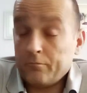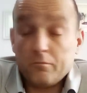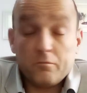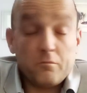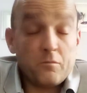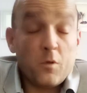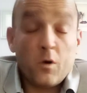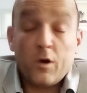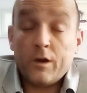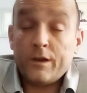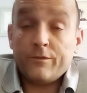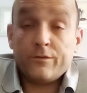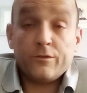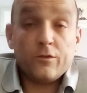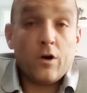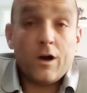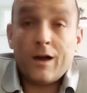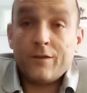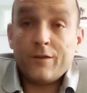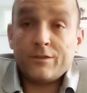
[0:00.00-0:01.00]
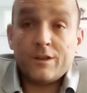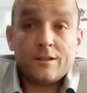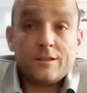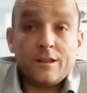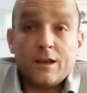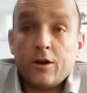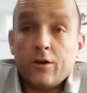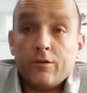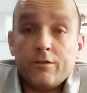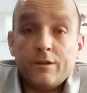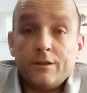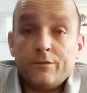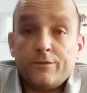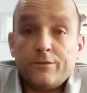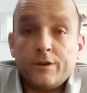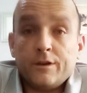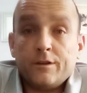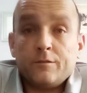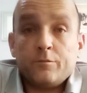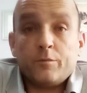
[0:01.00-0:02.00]
not having a dig or
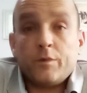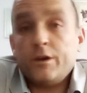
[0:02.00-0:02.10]
anything.